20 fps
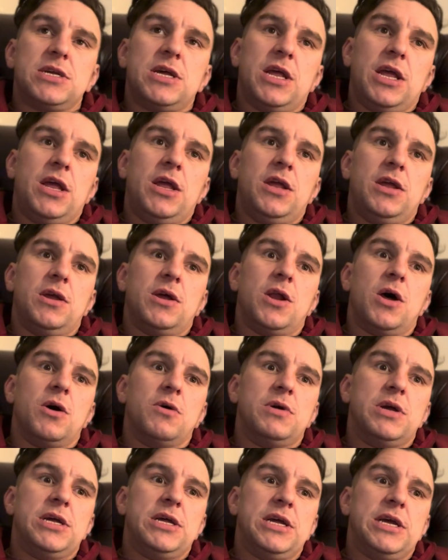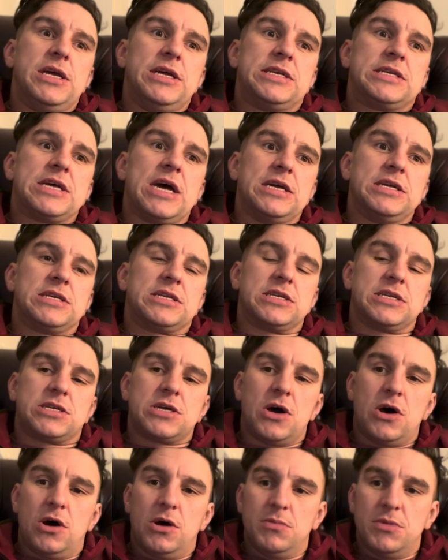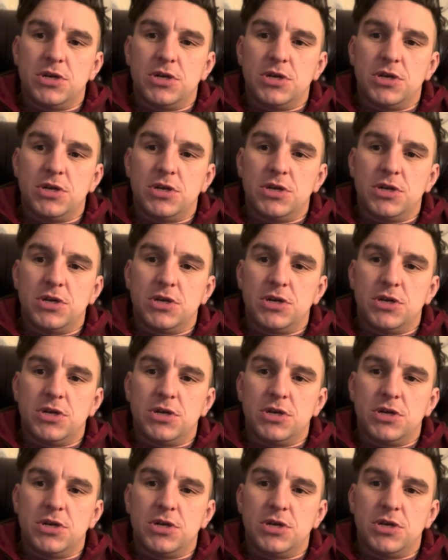he takes the time